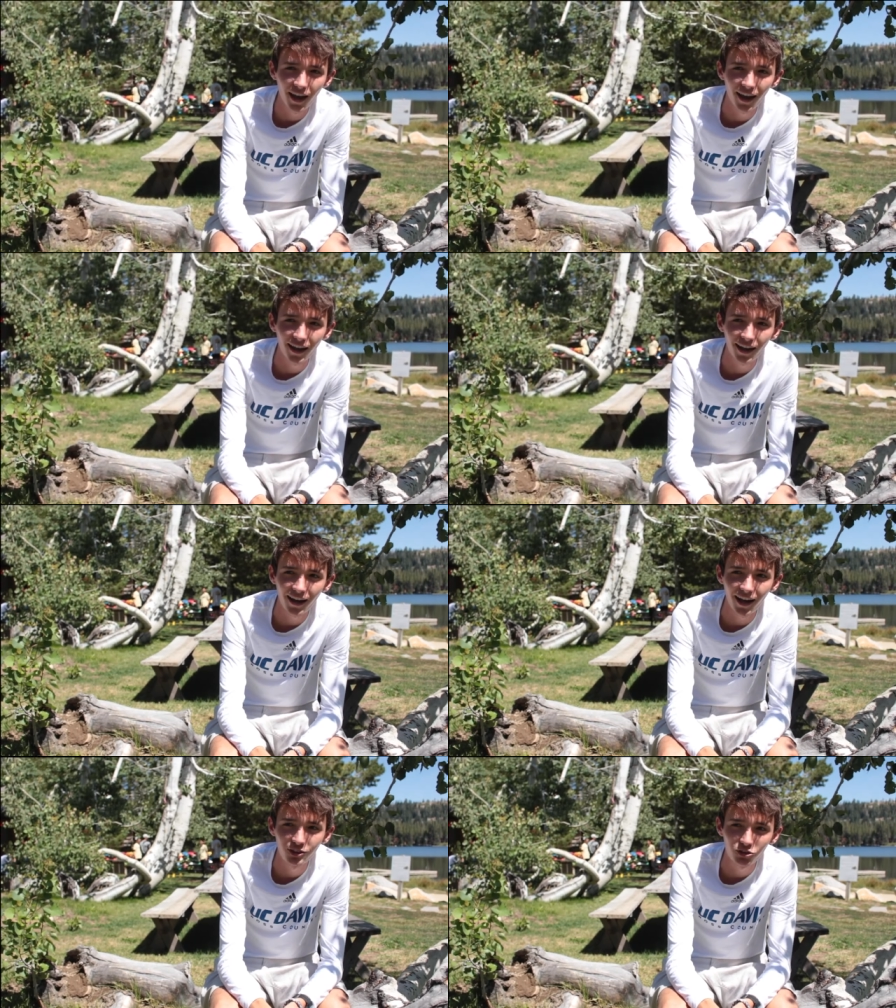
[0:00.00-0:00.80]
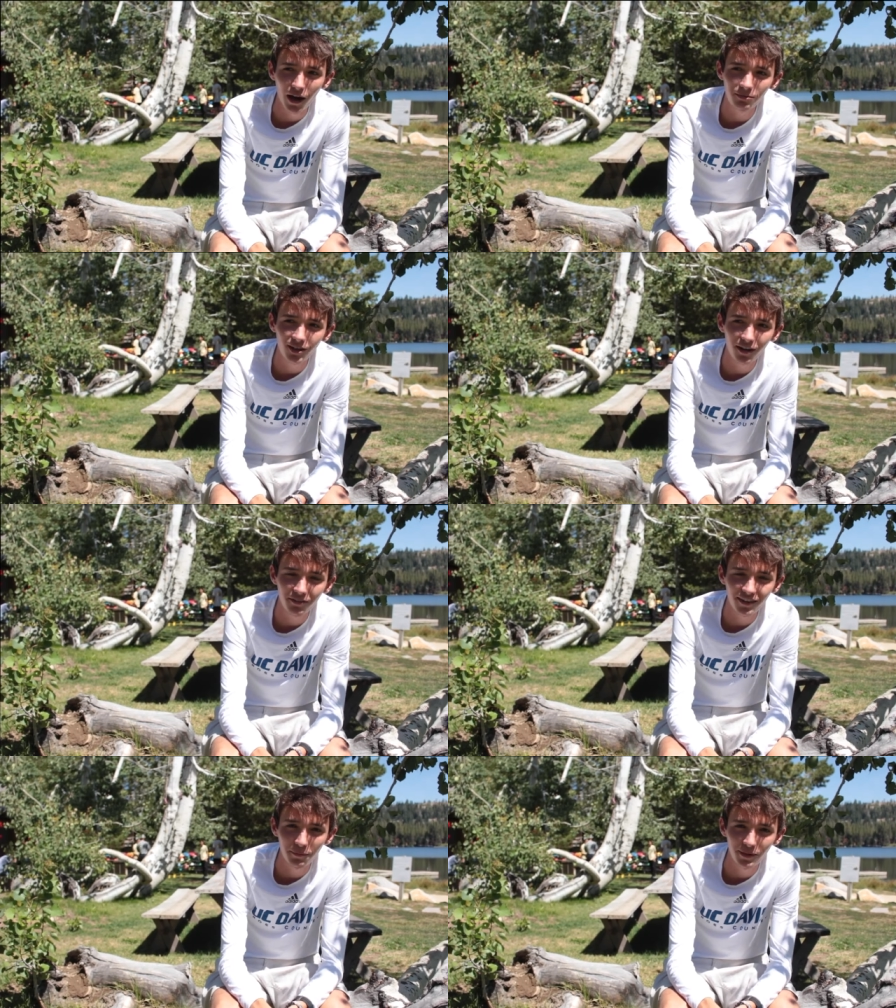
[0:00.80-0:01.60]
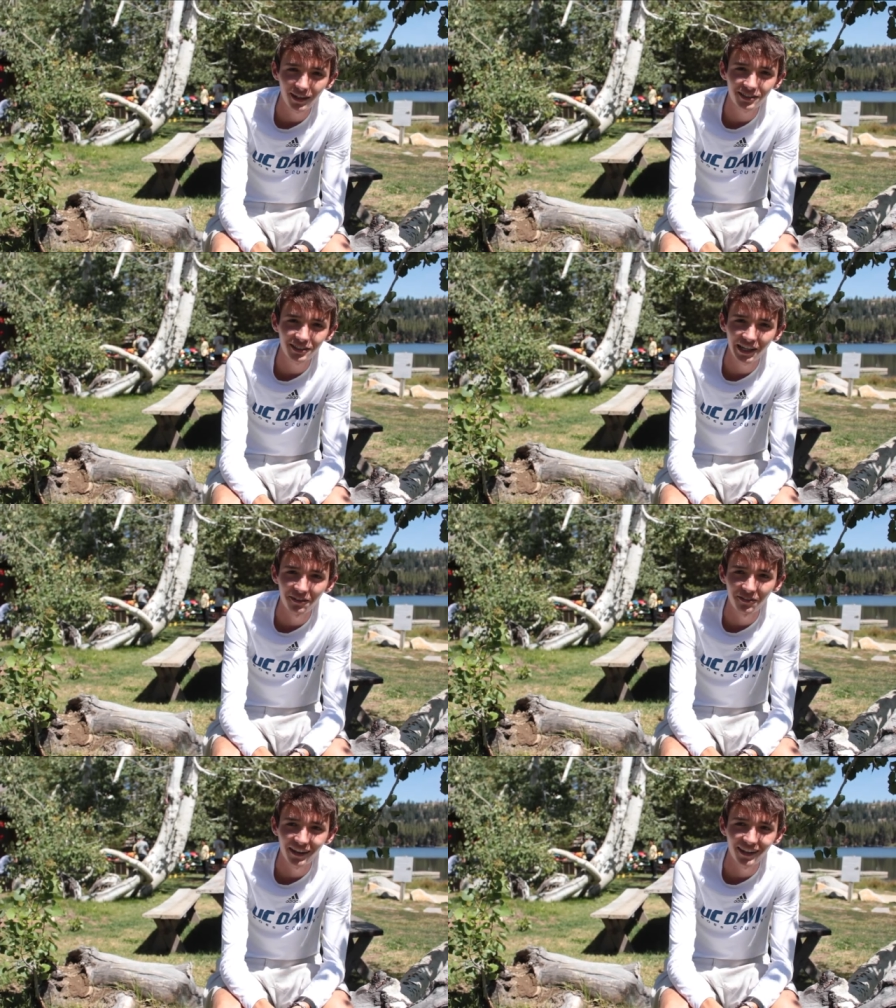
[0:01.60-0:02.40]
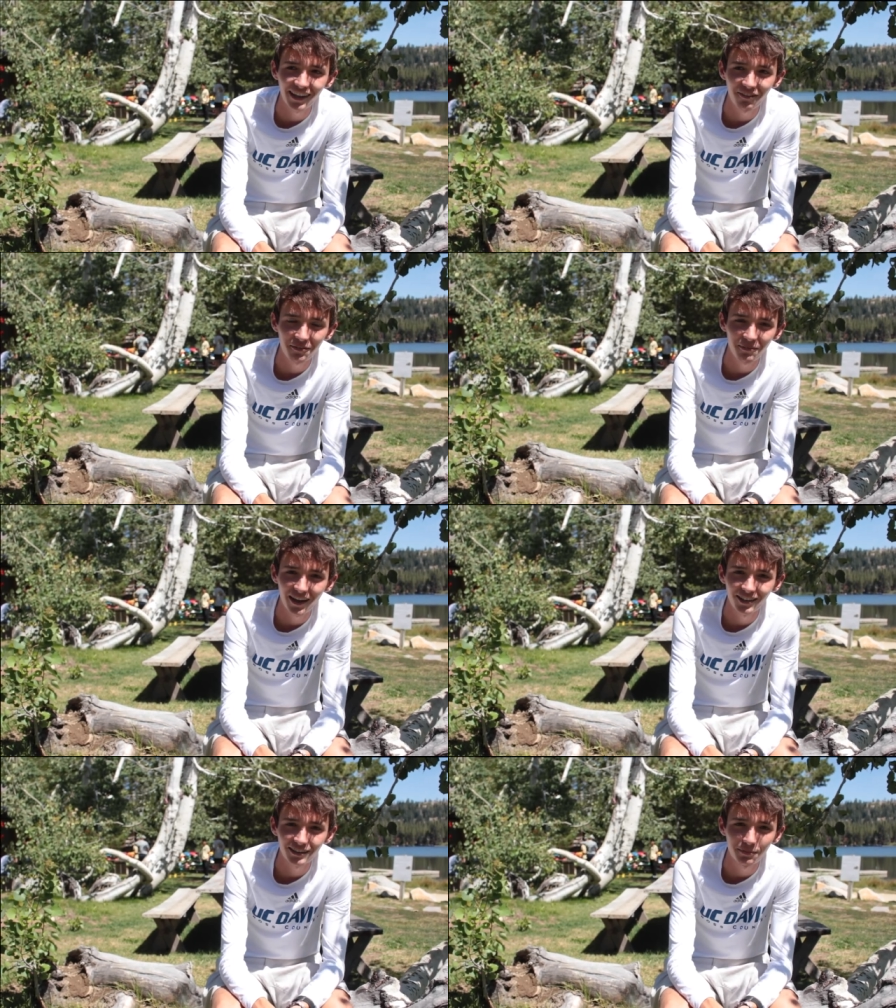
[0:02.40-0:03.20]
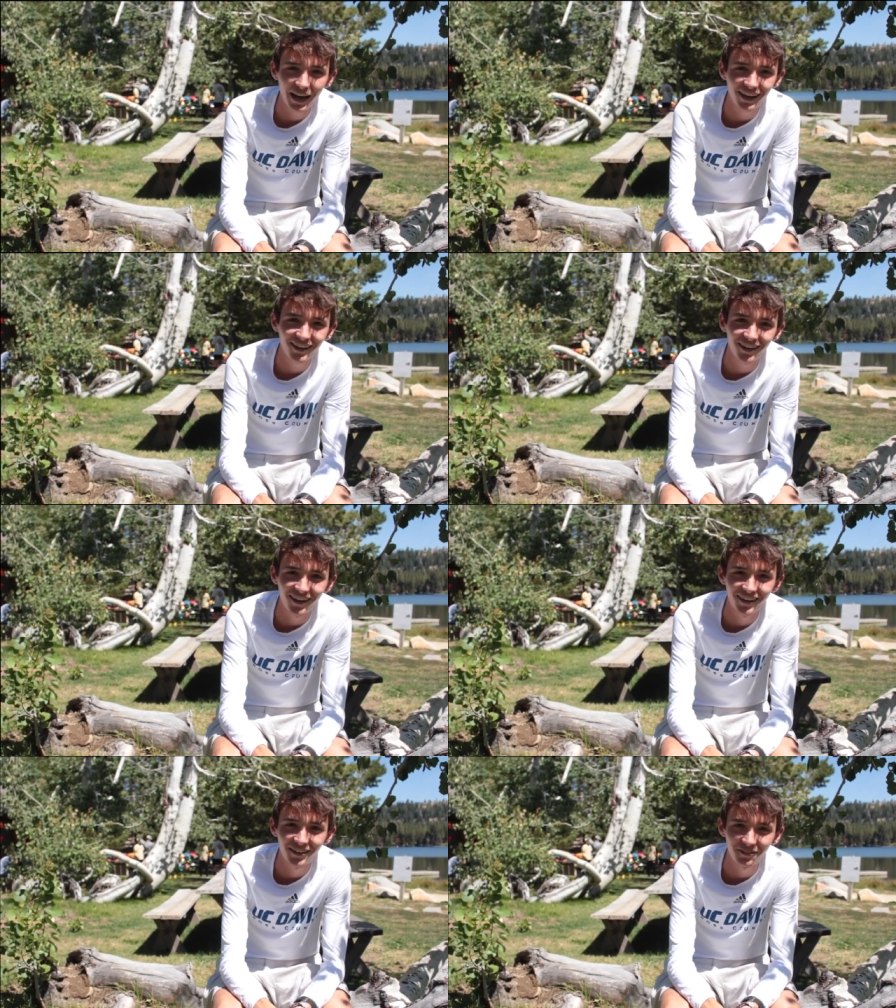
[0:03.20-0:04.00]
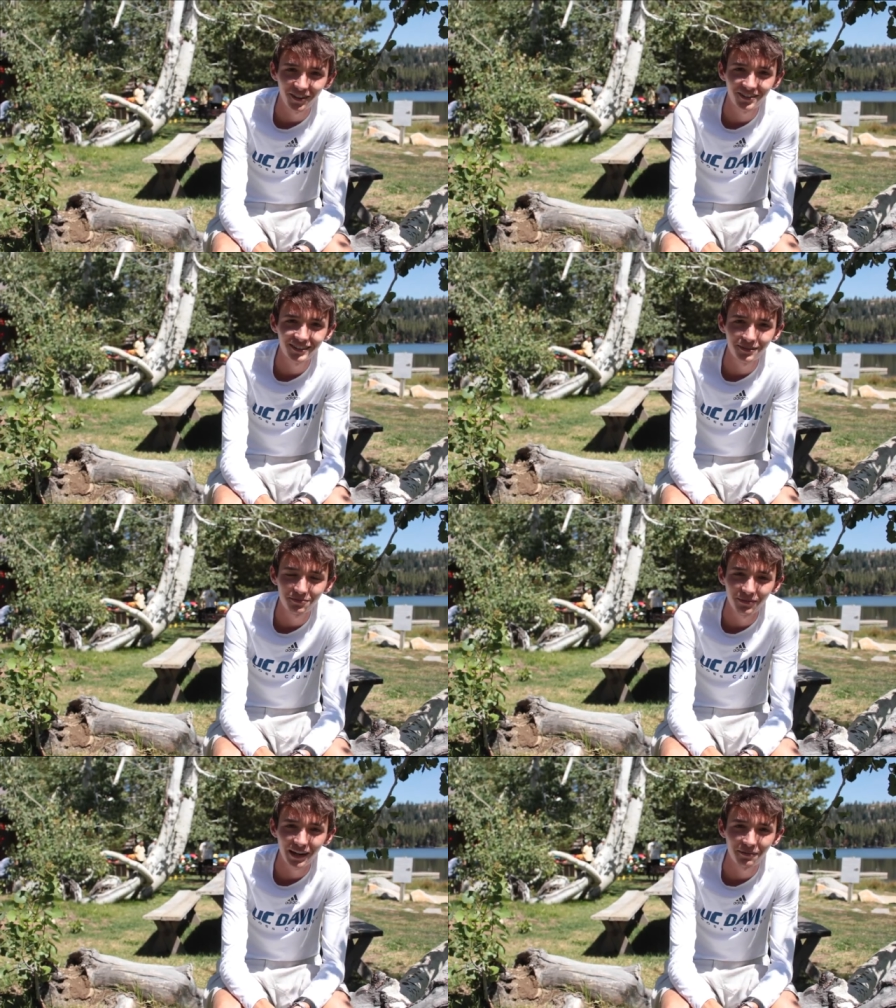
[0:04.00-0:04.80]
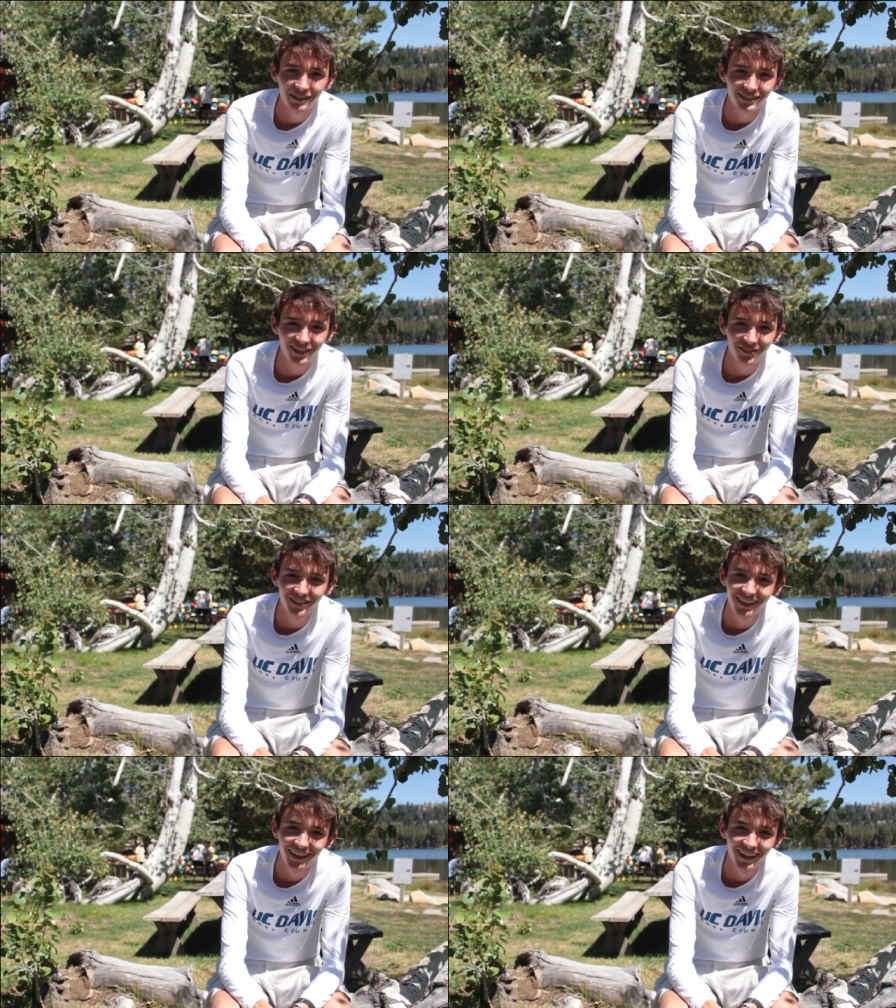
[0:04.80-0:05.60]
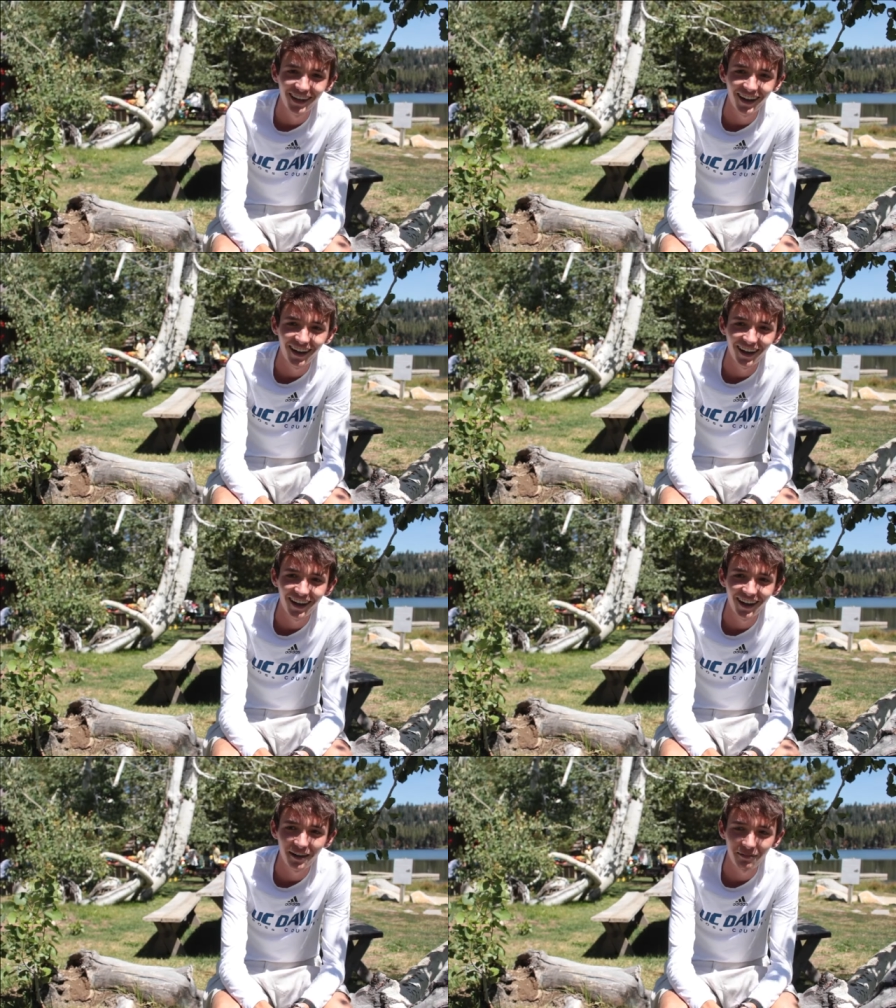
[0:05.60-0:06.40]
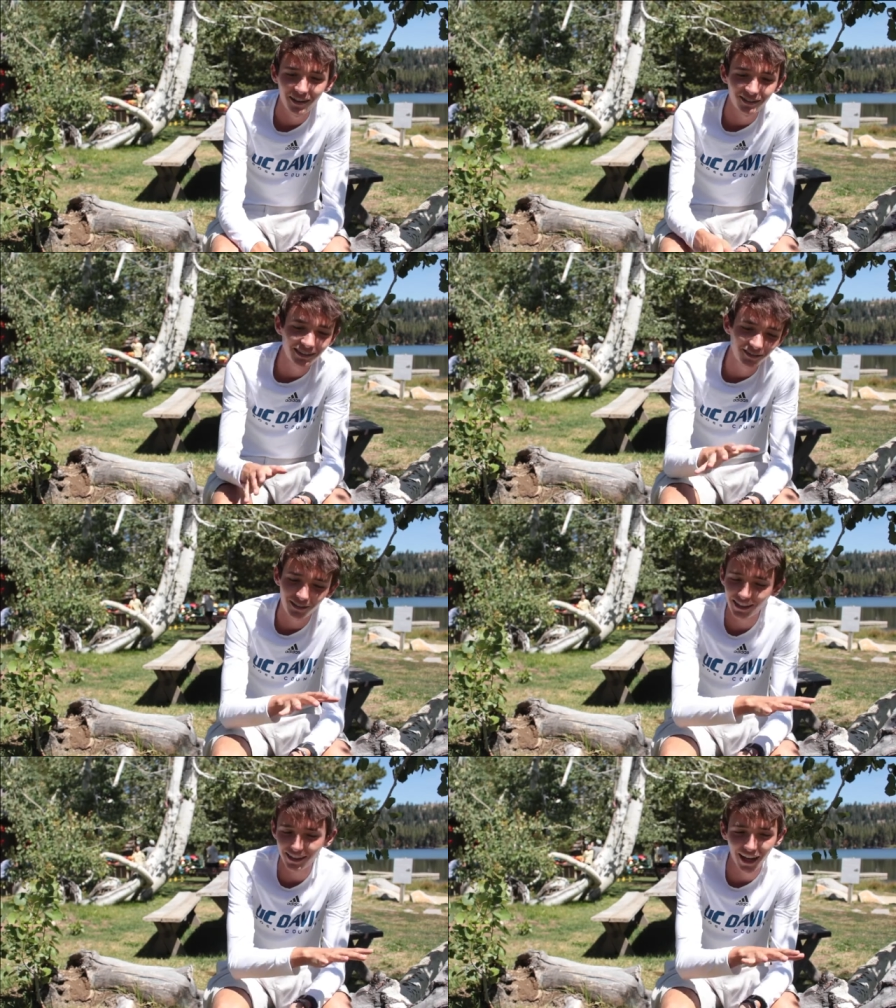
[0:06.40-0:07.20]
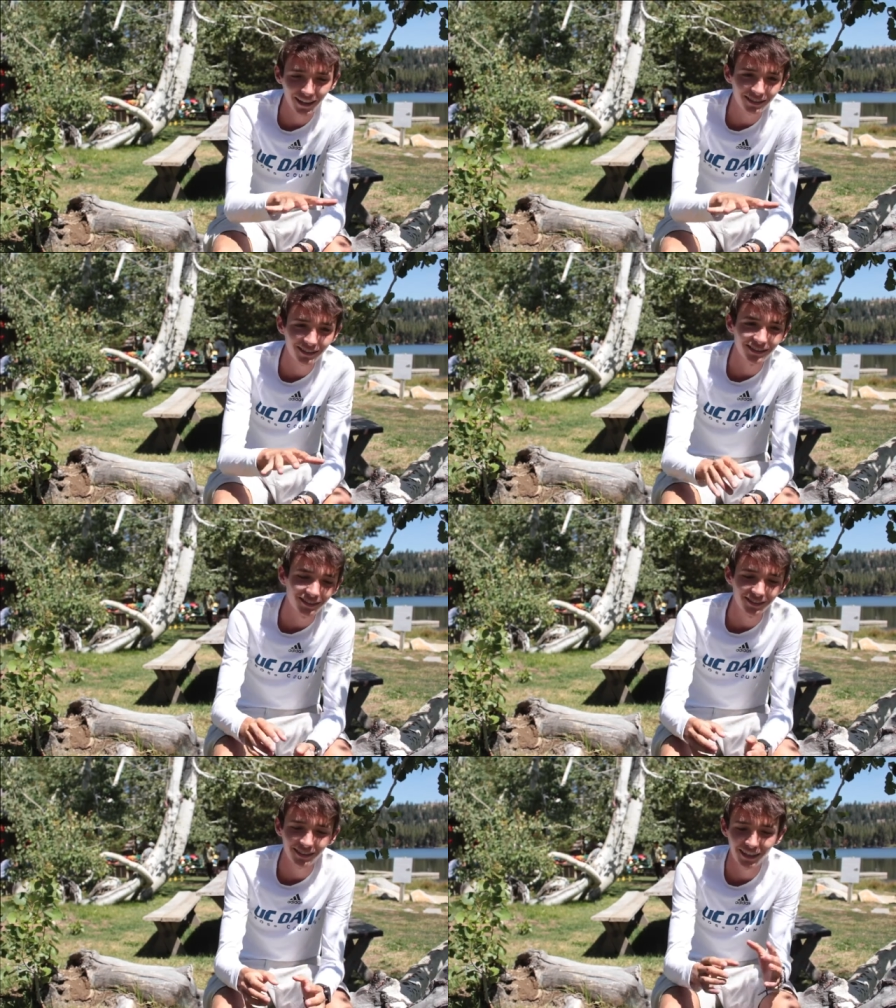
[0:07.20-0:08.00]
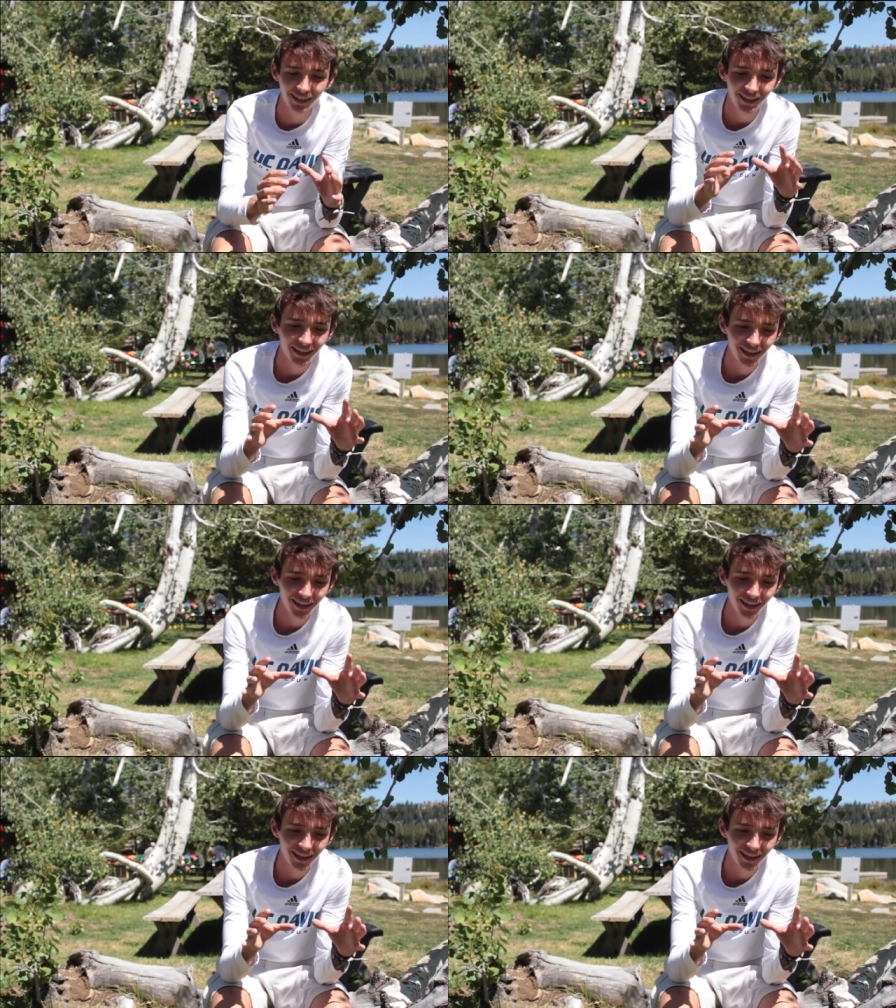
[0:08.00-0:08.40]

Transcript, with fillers: and I got dropped off at the beach and ran 11 miles back on the roads by myself. Um, it was just really nice because it was like